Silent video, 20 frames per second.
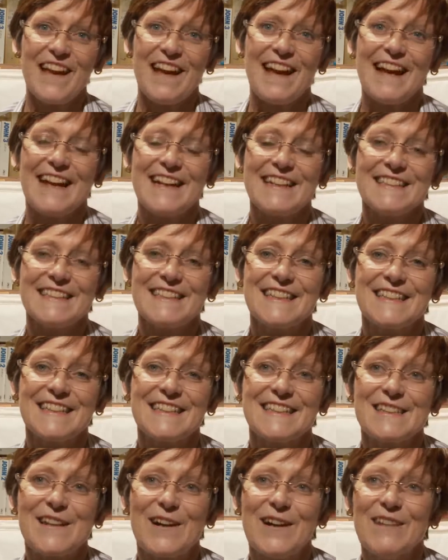And at
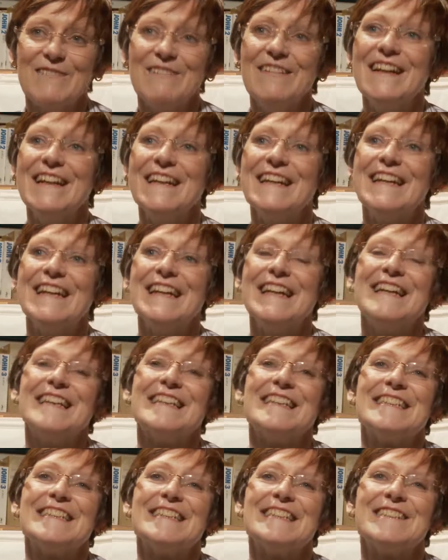the time,
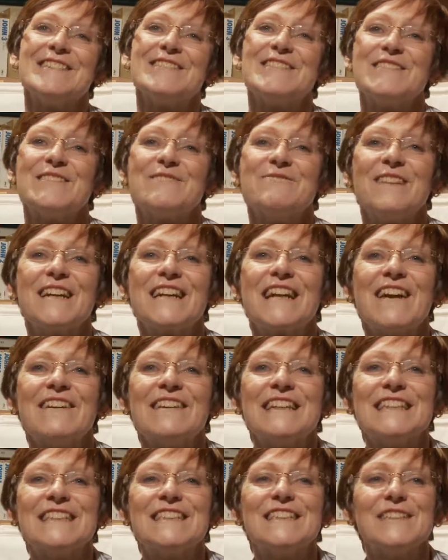the children were
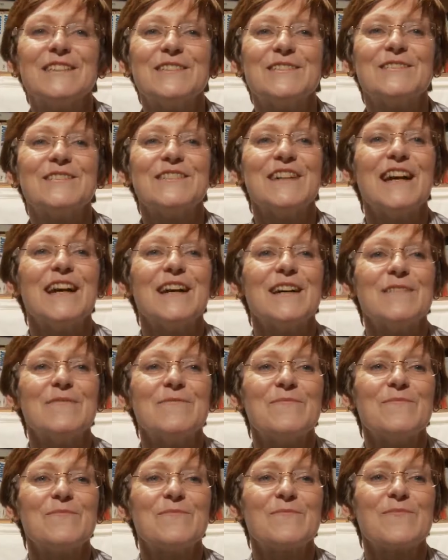going to
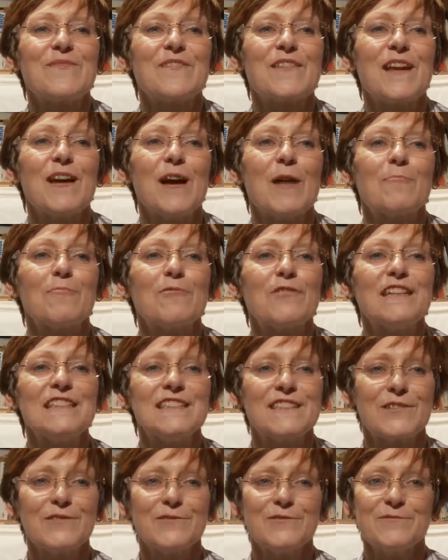a
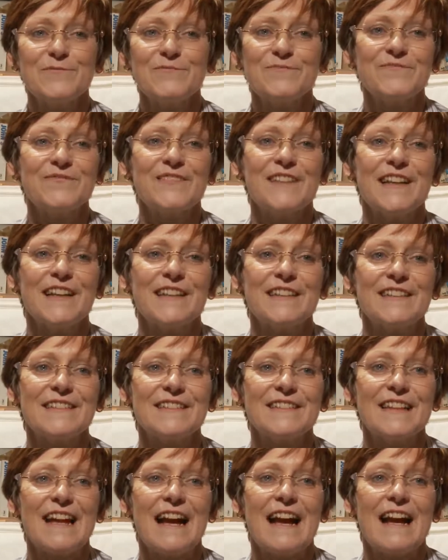preschool
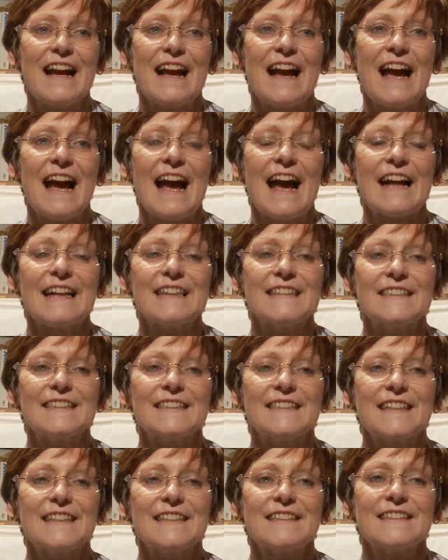
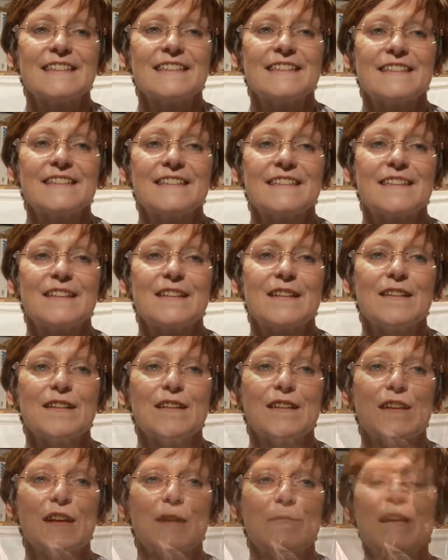at
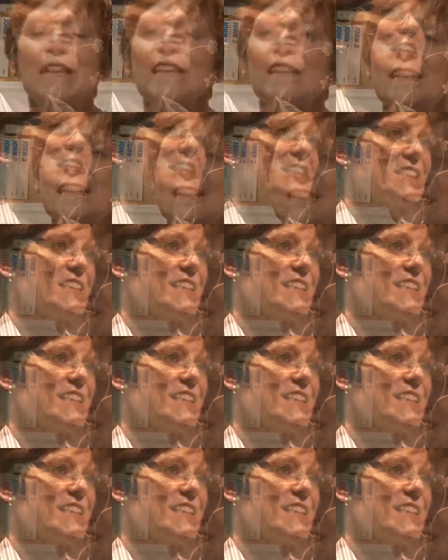a Methodist